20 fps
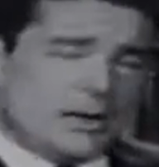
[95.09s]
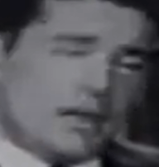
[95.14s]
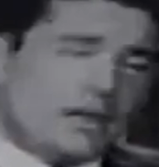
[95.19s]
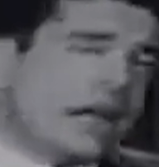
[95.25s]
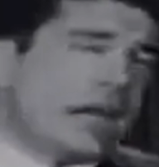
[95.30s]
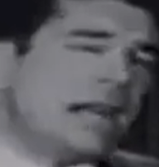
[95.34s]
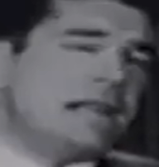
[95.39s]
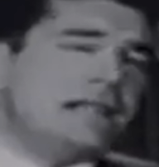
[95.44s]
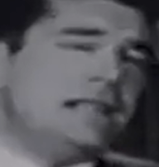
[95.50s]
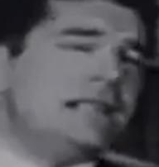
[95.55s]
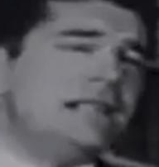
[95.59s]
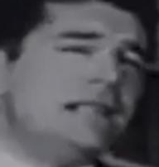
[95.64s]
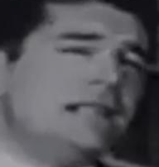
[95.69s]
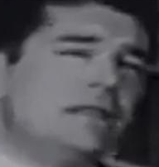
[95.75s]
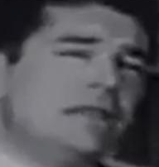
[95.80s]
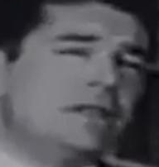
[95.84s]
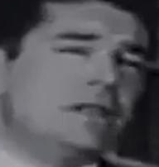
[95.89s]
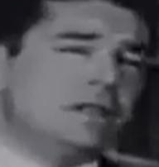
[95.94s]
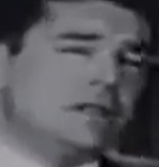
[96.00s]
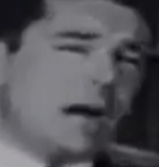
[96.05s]
The
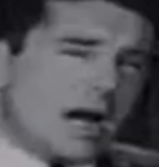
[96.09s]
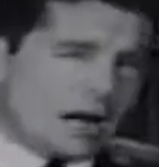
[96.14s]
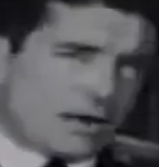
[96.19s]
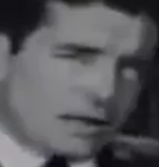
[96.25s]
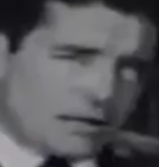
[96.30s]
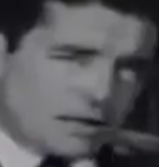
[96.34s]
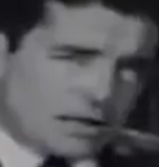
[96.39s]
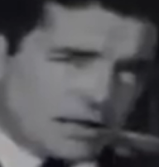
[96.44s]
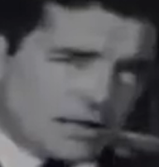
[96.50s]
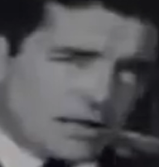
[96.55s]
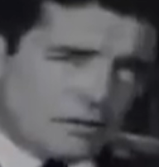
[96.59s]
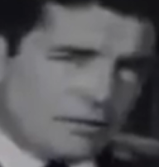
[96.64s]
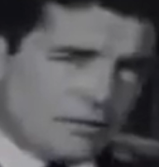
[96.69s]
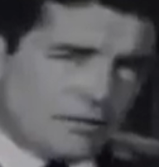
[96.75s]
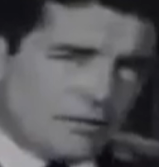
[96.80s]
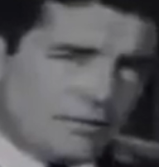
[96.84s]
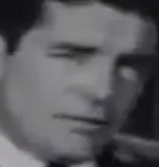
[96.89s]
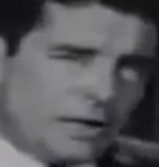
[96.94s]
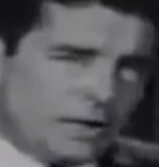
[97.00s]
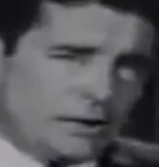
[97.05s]
ideal of a democracy is
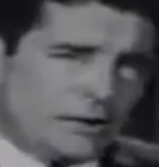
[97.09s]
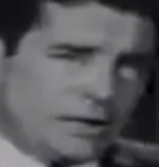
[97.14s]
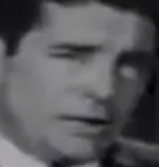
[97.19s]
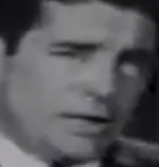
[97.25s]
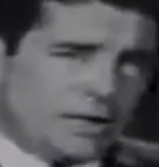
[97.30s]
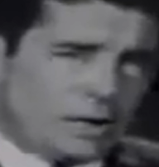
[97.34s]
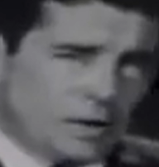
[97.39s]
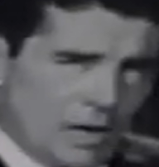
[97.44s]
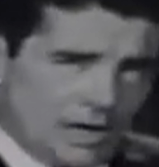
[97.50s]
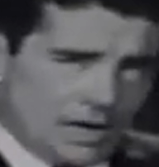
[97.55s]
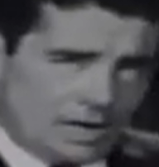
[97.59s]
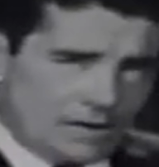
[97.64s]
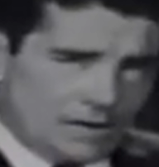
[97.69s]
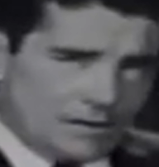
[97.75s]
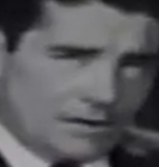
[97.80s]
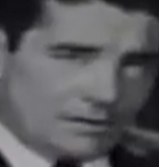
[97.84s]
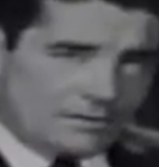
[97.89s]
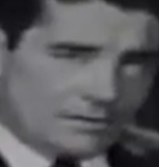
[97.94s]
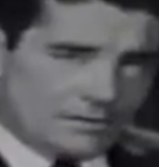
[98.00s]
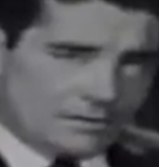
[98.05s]
universal
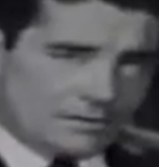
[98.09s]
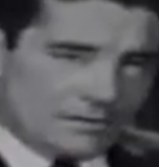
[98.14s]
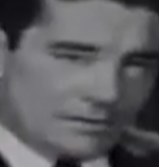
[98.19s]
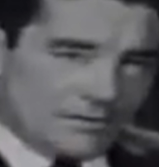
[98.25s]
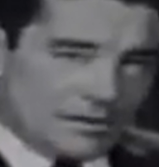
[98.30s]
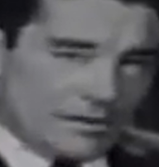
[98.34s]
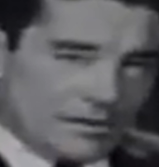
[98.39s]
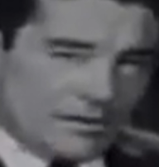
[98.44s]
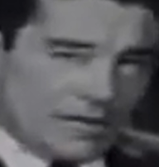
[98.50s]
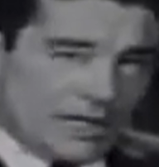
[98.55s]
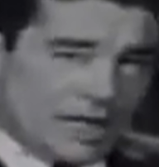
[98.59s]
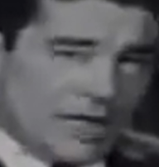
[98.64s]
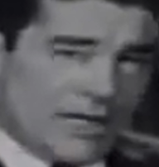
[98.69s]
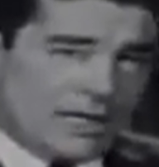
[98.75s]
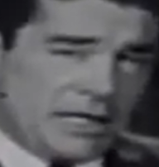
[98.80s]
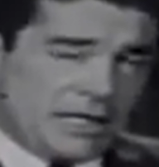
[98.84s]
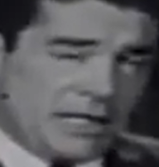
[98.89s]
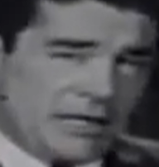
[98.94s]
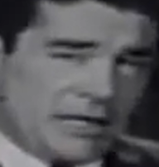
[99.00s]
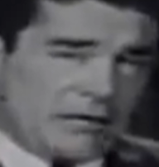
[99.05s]
equality. The
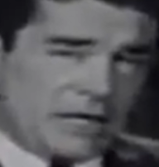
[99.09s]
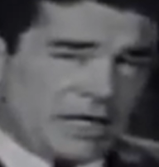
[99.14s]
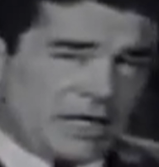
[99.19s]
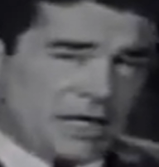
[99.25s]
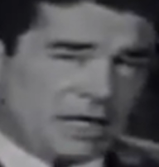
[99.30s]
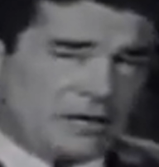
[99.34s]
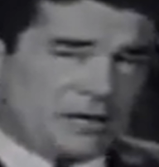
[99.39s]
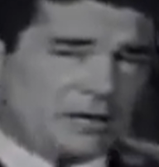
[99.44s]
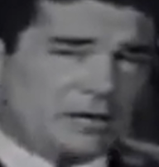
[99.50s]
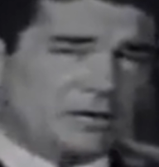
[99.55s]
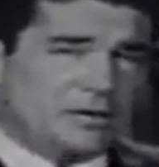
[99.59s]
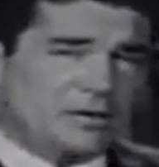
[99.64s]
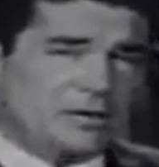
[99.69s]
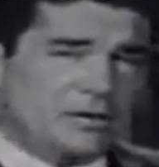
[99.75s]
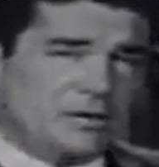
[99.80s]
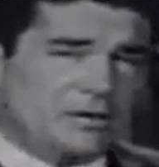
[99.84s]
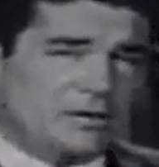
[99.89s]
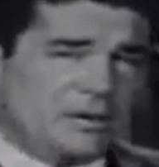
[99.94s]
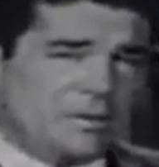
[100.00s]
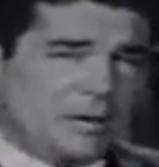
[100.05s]
ideal of a
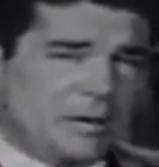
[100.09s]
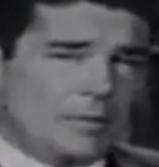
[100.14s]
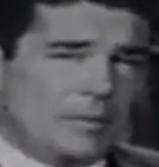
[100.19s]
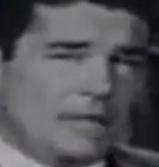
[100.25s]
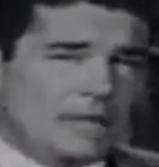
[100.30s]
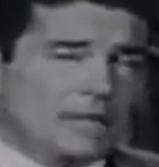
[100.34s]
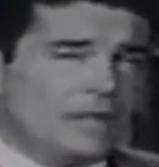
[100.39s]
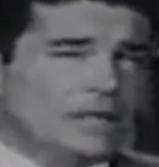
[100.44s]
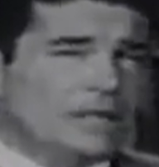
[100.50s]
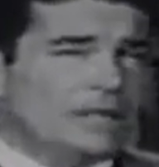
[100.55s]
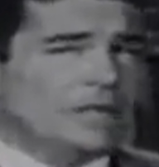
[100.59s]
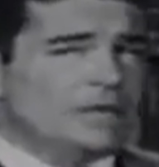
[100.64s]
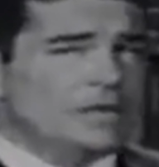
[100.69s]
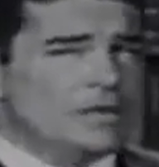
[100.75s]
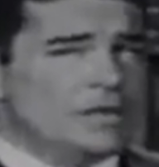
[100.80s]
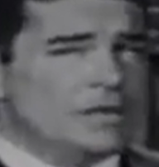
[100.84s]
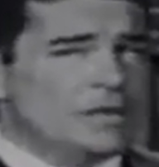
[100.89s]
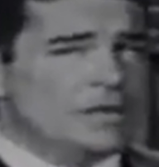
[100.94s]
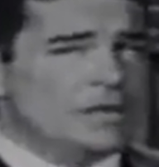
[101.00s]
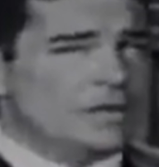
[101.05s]
constitutional republic is
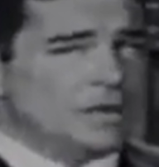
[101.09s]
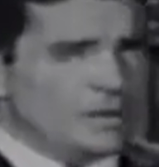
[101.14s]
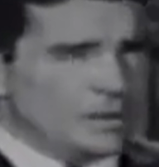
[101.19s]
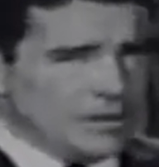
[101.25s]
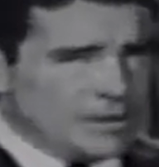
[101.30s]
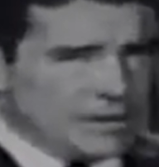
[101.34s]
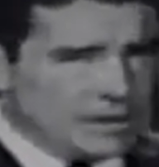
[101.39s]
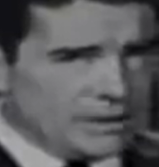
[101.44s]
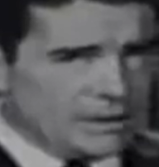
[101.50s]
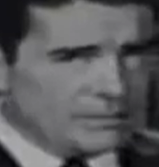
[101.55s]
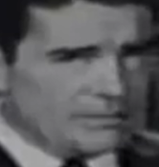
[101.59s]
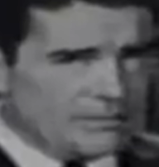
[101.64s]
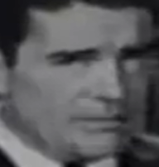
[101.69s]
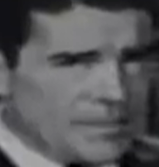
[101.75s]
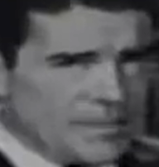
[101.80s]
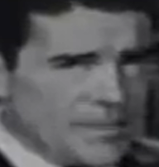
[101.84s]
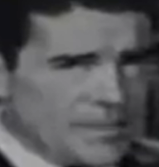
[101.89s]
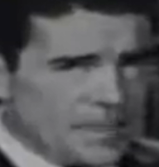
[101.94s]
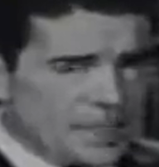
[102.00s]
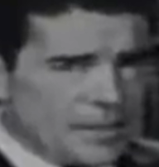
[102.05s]
individual liberty.
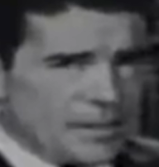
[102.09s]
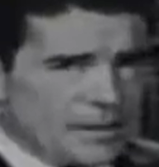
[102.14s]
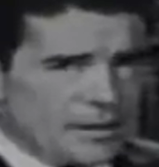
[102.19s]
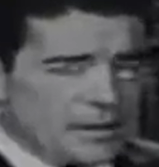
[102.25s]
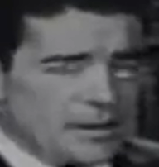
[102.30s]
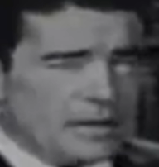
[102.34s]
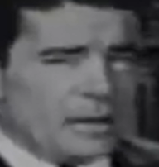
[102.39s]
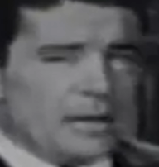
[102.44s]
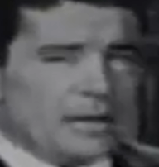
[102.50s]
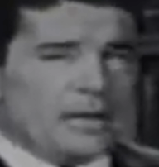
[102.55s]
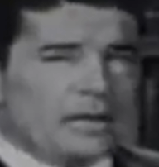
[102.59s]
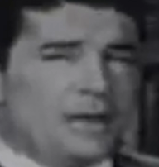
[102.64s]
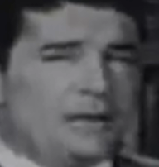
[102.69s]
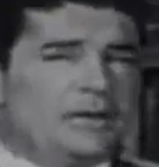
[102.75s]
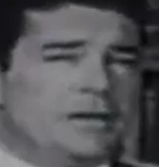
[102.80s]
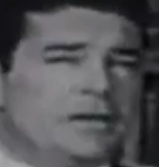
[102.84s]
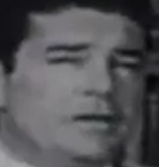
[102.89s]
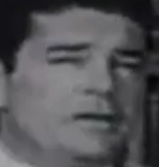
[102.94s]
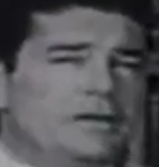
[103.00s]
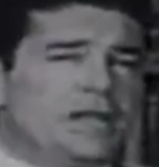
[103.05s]

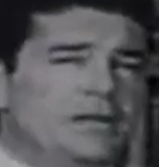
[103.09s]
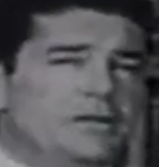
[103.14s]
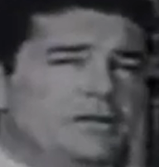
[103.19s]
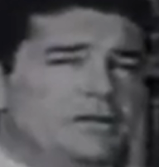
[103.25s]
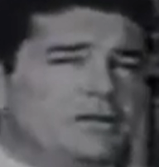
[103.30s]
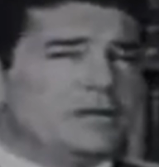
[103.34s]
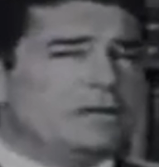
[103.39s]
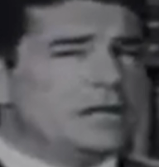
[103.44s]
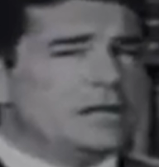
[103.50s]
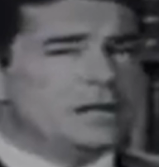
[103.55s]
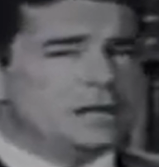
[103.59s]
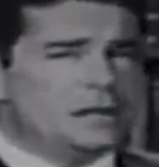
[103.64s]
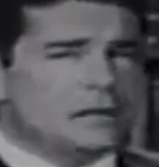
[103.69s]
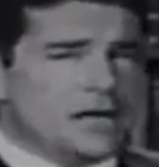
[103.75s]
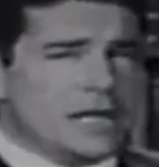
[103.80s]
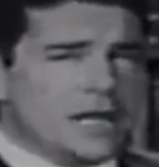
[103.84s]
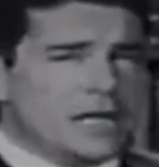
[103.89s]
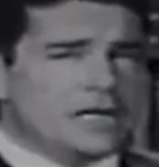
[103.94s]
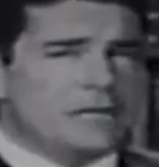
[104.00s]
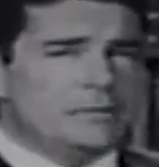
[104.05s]
In this century, great
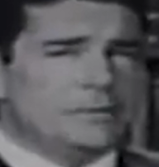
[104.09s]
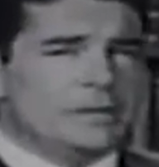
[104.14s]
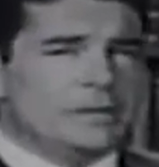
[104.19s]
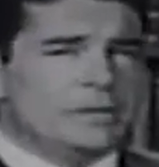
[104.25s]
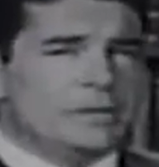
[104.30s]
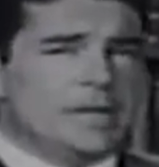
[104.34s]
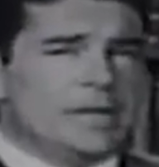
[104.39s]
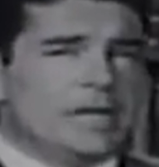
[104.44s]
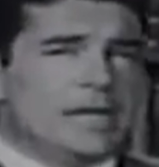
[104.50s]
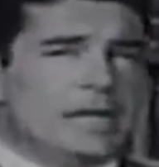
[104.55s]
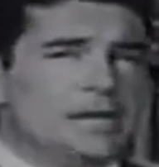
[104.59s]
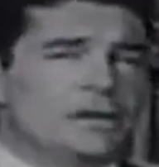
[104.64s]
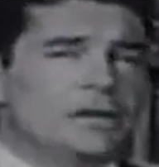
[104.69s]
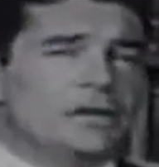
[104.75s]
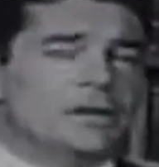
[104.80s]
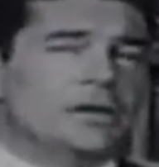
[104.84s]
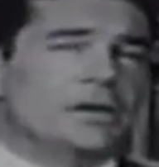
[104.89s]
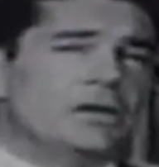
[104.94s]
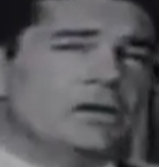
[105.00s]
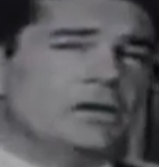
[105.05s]
strides have been made
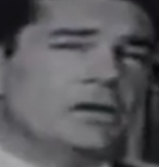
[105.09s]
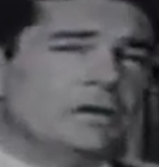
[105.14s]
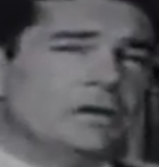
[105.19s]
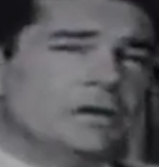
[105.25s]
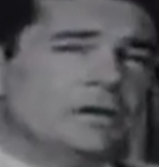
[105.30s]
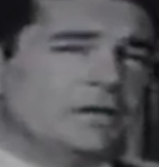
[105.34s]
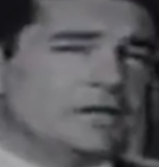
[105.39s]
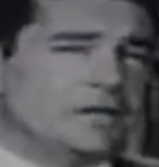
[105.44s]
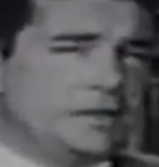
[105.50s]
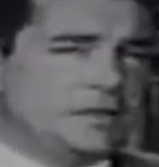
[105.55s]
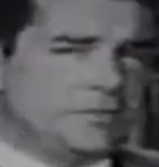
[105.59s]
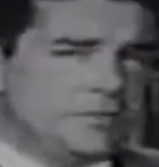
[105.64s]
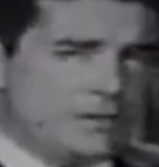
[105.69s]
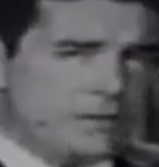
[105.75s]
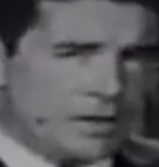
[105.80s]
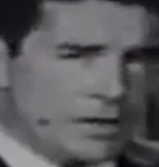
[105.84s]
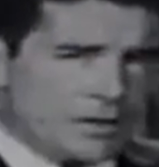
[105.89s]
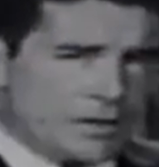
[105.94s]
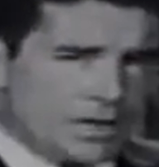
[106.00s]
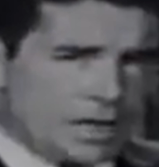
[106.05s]
toward the goal of
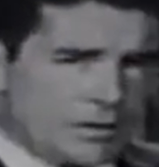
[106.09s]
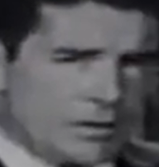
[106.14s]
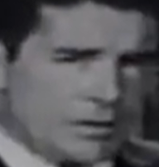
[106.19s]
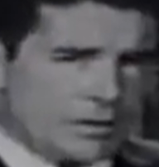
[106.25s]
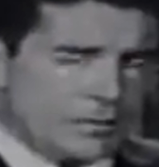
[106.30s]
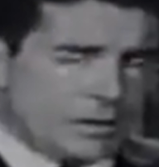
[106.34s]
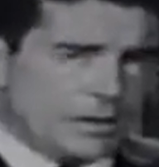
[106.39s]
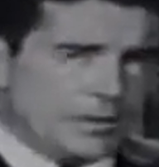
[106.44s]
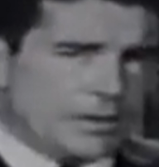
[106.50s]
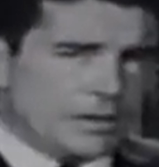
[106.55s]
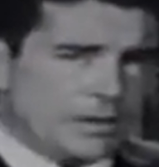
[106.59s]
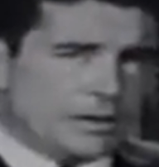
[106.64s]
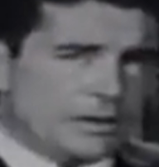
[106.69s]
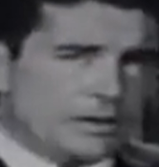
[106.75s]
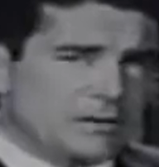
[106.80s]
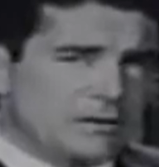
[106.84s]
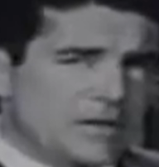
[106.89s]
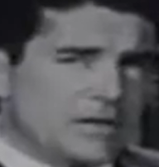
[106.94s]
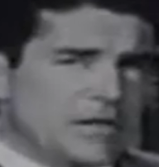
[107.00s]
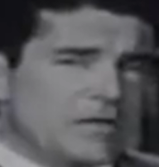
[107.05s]
subverting our republic
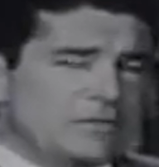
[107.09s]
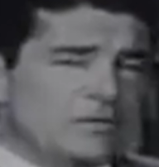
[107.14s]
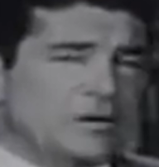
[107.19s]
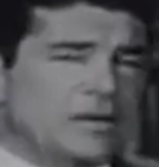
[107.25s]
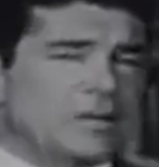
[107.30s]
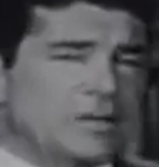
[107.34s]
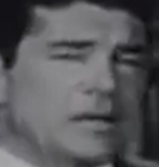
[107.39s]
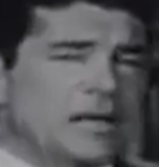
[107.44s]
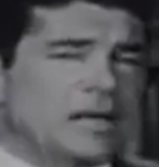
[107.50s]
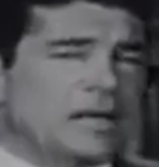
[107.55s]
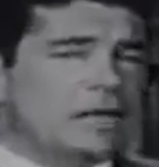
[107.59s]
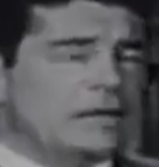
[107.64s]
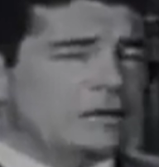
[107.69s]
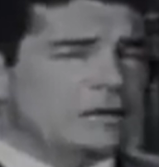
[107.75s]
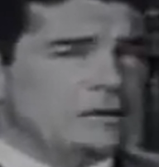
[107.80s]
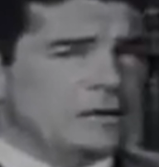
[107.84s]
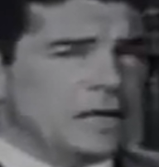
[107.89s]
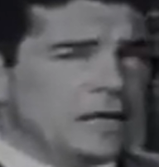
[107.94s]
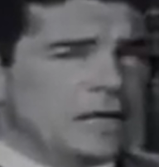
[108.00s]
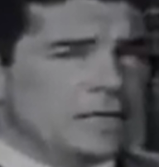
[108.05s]
and transforming it
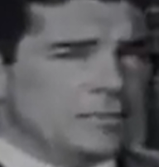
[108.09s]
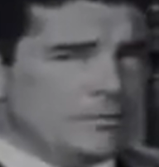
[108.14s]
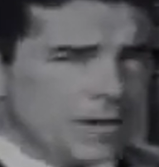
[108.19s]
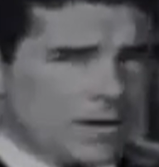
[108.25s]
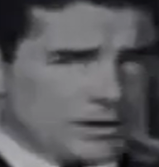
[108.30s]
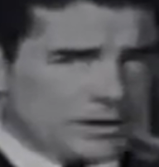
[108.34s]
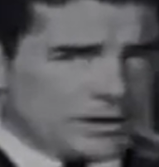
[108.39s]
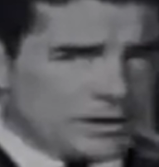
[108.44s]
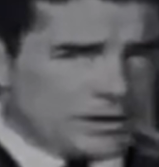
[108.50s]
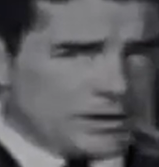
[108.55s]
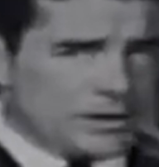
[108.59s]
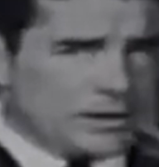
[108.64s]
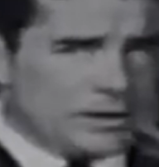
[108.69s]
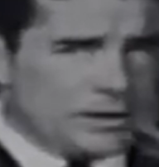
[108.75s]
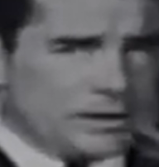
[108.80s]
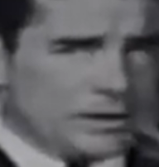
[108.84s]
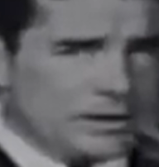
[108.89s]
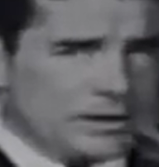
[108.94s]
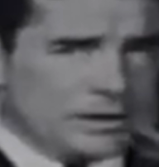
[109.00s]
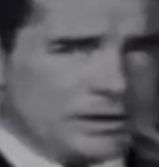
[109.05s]
into a democracy.